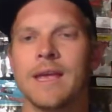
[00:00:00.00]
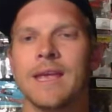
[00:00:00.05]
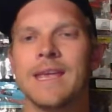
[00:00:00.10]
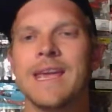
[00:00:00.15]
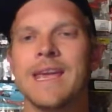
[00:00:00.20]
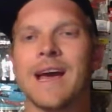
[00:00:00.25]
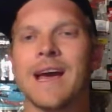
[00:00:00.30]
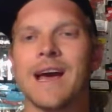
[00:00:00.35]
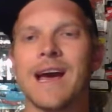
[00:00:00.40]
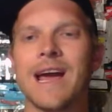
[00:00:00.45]

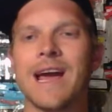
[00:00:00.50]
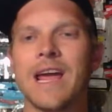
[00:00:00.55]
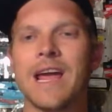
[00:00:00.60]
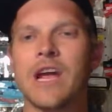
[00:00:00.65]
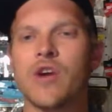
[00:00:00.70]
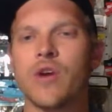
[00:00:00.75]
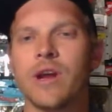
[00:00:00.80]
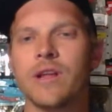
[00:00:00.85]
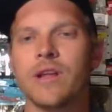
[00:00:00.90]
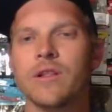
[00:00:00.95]
Yeah, I
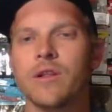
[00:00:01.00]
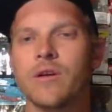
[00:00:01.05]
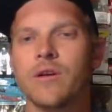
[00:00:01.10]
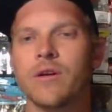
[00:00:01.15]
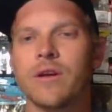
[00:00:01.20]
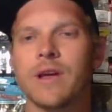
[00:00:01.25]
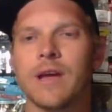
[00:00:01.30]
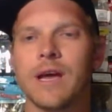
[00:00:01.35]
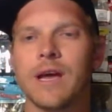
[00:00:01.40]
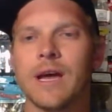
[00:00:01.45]
agree, Luke.
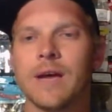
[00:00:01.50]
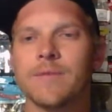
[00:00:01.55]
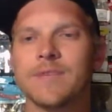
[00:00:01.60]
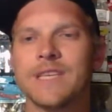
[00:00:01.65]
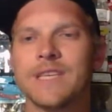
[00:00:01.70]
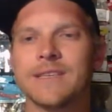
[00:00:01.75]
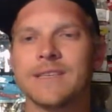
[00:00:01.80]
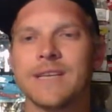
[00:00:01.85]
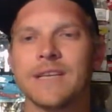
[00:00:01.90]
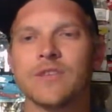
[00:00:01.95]
Um,
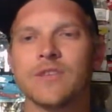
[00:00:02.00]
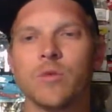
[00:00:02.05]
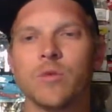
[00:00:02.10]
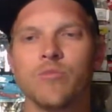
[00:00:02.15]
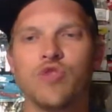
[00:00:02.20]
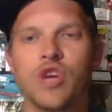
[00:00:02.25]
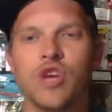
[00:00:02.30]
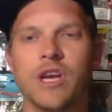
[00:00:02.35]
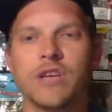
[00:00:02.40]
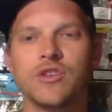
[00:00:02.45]
six cent swim
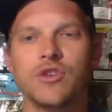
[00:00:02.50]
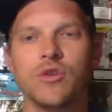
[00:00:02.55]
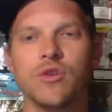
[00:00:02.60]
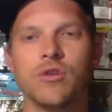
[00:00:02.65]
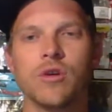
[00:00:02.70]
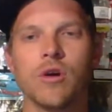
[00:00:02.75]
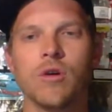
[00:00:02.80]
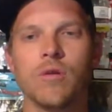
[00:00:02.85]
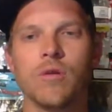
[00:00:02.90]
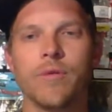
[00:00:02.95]
jigs do
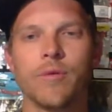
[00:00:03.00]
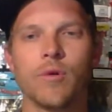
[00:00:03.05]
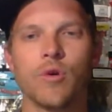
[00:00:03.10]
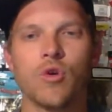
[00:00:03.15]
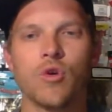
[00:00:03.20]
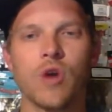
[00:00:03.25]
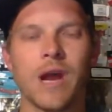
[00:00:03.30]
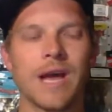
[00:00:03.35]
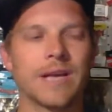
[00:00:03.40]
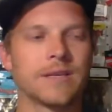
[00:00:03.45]
go through
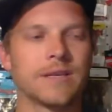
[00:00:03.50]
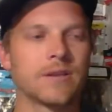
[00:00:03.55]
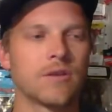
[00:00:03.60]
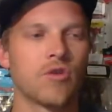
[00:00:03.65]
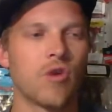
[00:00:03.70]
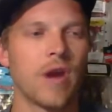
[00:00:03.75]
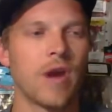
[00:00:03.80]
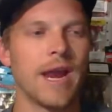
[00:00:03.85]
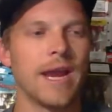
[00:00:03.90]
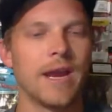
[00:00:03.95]
grass
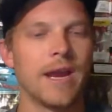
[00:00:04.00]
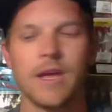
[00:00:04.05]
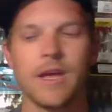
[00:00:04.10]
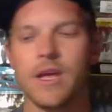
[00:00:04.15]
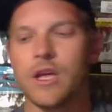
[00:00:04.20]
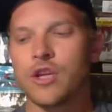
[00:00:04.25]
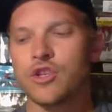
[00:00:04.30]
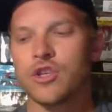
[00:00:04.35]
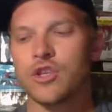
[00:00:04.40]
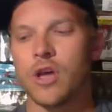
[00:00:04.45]
great.
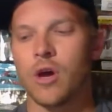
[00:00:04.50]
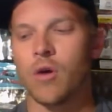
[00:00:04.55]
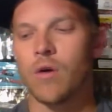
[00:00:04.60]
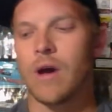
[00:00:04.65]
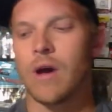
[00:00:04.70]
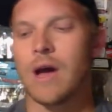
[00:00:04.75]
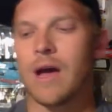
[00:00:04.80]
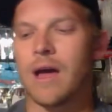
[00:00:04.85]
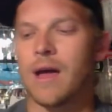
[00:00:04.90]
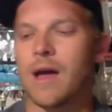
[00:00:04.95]
So
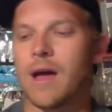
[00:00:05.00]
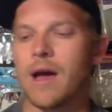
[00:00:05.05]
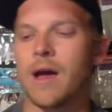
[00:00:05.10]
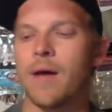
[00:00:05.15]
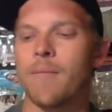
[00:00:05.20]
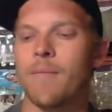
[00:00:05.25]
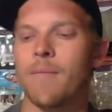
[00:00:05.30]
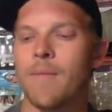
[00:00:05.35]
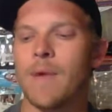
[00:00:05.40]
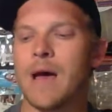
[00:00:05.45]

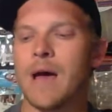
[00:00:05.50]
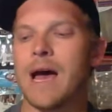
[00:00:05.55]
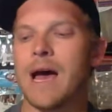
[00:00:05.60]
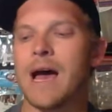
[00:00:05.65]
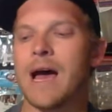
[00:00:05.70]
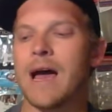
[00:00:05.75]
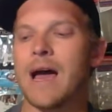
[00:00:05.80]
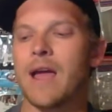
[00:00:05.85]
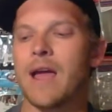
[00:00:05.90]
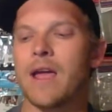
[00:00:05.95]
um,
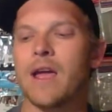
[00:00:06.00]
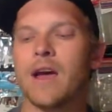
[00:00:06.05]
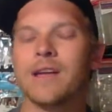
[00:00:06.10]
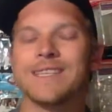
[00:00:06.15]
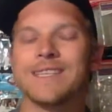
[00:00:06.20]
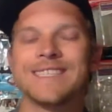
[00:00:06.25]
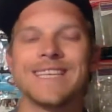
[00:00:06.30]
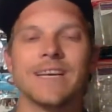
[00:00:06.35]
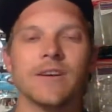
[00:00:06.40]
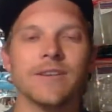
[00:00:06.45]

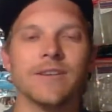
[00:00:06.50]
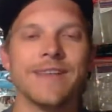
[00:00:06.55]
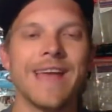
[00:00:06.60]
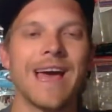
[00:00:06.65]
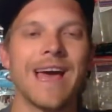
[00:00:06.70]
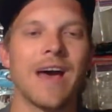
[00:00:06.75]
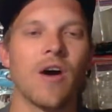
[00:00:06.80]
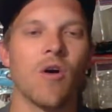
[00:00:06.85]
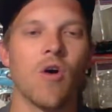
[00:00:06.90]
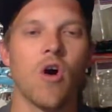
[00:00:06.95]
until
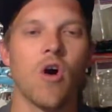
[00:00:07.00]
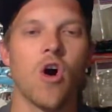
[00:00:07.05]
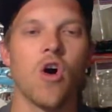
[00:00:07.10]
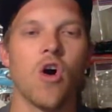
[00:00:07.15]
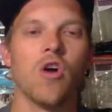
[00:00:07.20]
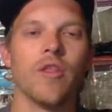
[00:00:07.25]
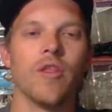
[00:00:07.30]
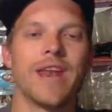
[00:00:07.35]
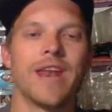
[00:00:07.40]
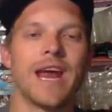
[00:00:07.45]
now,
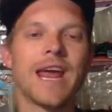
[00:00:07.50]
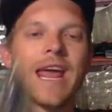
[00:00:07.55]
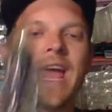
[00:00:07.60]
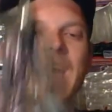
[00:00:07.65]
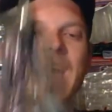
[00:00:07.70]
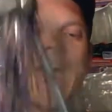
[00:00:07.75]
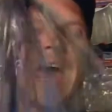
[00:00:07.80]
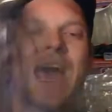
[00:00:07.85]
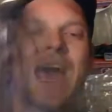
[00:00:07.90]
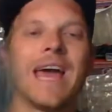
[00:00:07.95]
all that I
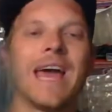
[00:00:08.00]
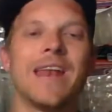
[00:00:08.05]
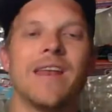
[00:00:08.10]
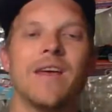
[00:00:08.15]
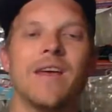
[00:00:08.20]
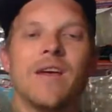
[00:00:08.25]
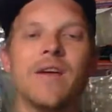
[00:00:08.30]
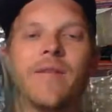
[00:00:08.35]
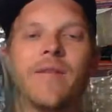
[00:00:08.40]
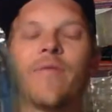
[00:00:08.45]
had
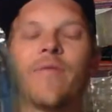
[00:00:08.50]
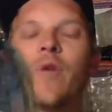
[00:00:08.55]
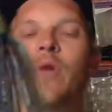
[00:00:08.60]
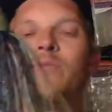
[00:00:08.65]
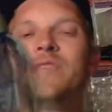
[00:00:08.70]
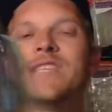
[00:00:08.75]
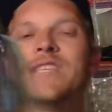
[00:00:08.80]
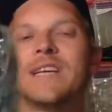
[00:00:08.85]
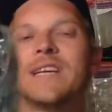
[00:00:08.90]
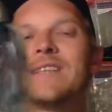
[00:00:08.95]
from
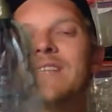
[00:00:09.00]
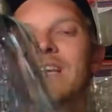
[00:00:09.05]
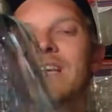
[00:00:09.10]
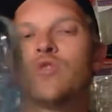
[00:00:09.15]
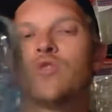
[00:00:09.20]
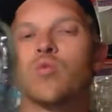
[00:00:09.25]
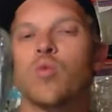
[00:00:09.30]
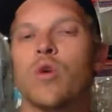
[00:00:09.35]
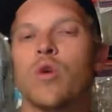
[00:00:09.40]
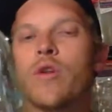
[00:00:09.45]
six
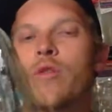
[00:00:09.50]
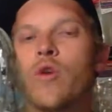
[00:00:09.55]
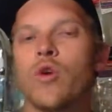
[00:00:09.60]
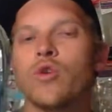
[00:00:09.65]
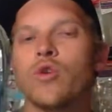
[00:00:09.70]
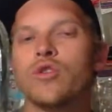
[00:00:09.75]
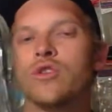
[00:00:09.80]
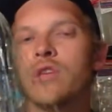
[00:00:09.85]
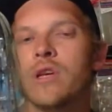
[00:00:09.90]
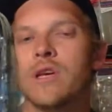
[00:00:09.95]
sense were
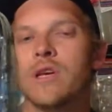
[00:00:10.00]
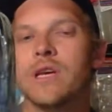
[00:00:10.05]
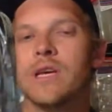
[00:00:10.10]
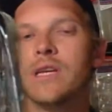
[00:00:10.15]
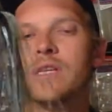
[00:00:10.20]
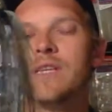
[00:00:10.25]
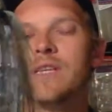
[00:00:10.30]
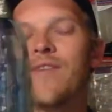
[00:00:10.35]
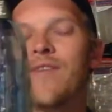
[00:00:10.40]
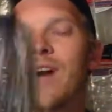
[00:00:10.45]
those
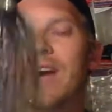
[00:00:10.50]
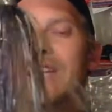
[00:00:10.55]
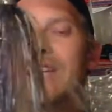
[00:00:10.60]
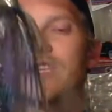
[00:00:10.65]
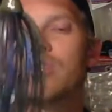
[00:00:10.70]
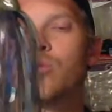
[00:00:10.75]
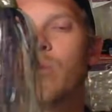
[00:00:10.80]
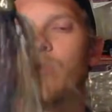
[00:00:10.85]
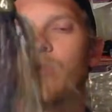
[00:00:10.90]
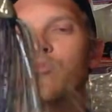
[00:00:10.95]
divine
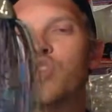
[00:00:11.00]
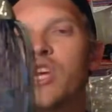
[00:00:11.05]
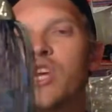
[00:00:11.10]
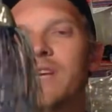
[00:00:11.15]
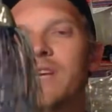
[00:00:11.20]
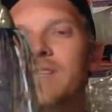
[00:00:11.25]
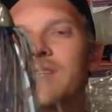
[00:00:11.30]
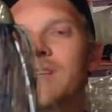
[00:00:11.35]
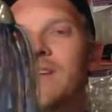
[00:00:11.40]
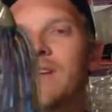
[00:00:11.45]
swim
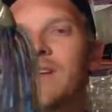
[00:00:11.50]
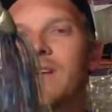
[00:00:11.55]
jigs.